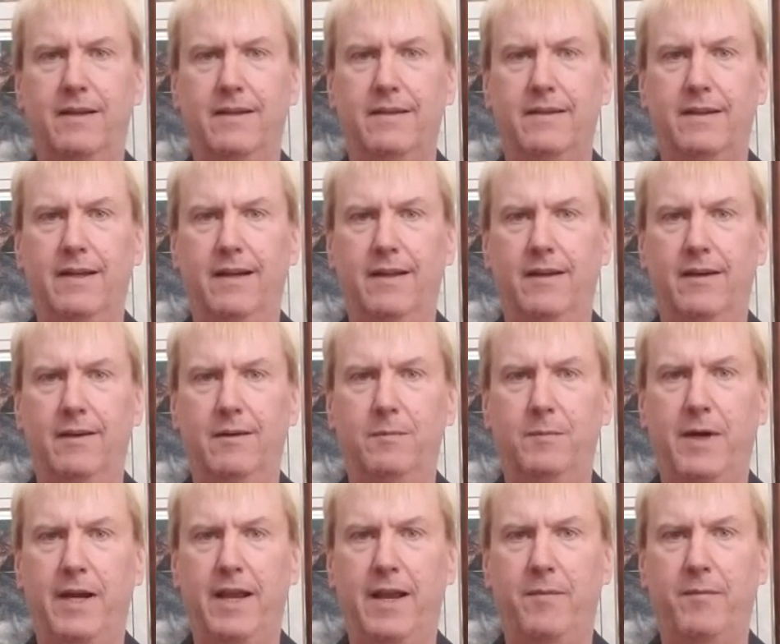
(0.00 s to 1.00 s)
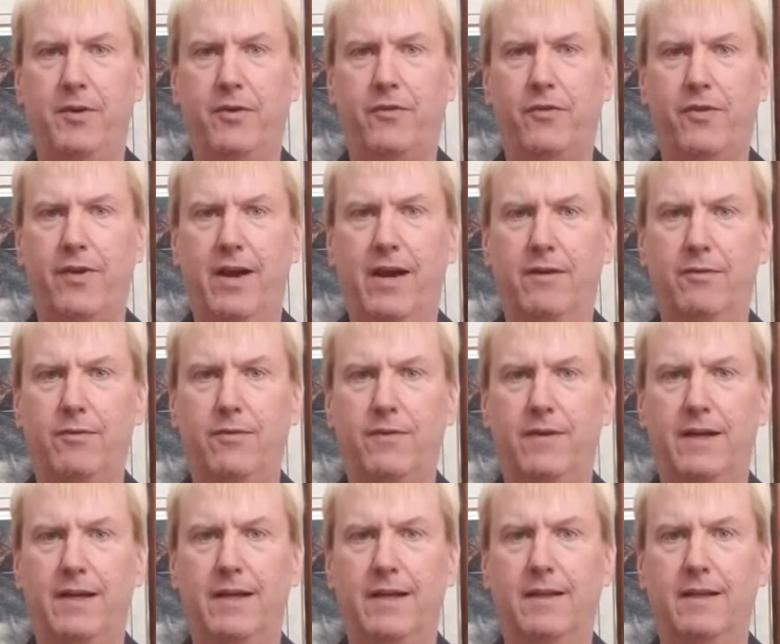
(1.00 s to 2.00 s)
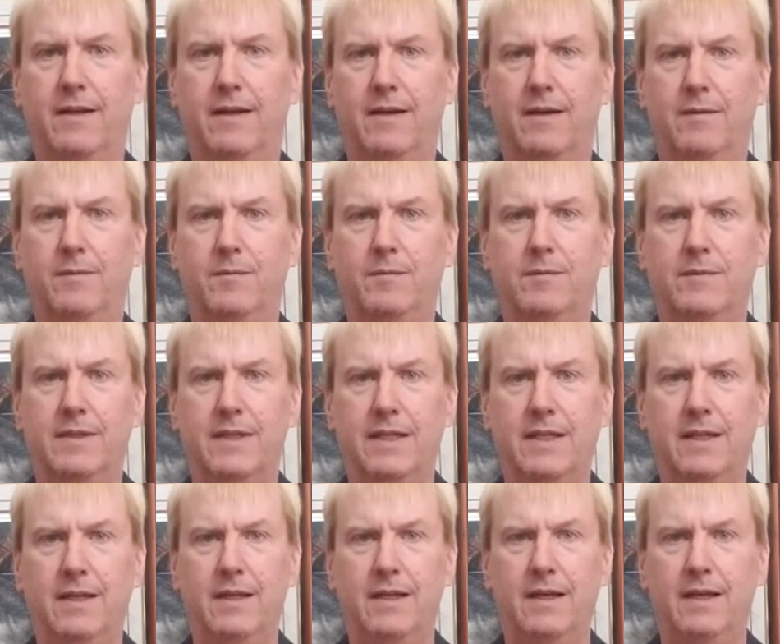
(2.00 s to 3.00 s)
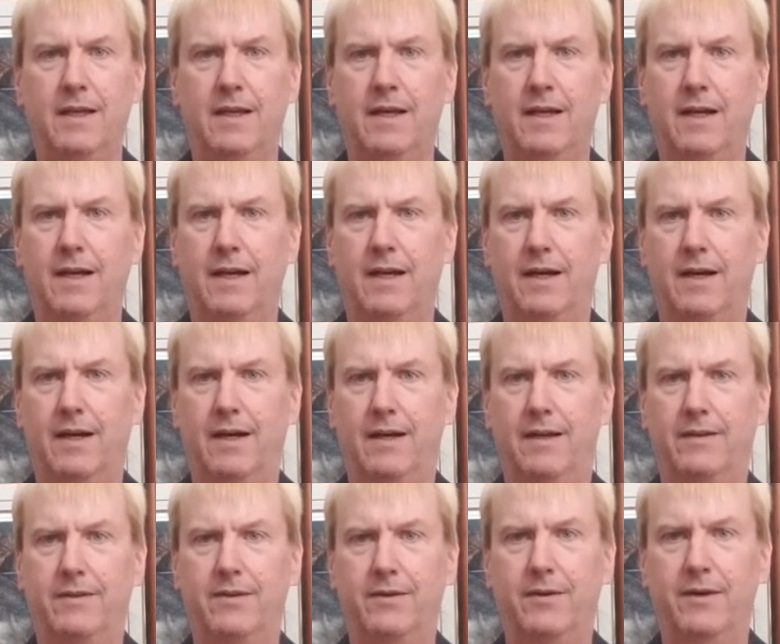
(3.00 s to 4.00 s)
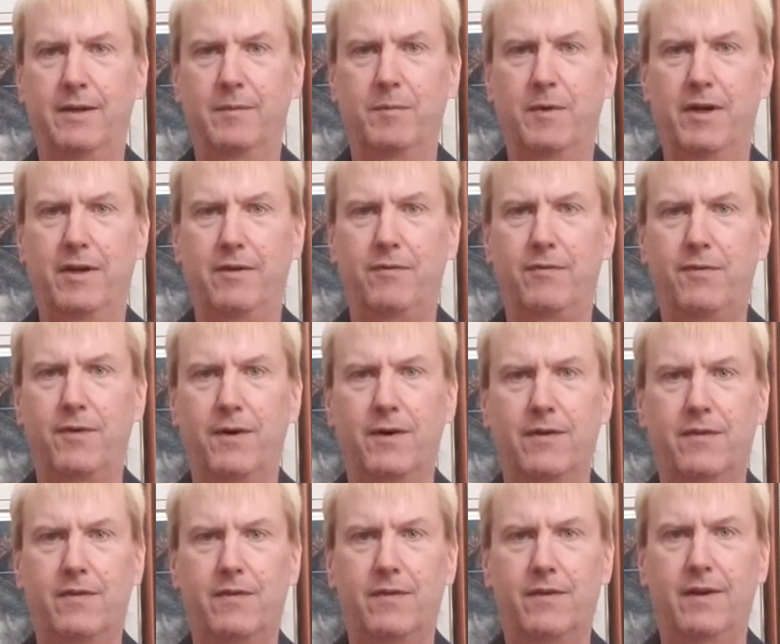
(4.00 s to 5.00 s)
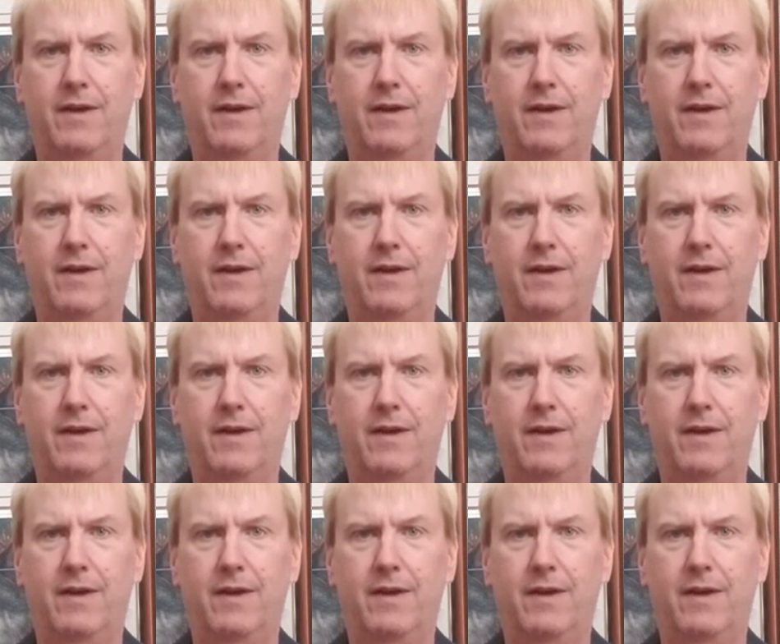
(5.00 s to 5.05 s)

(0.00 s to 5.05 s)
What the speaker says: hello, my name is Jeff, and I'm doing my first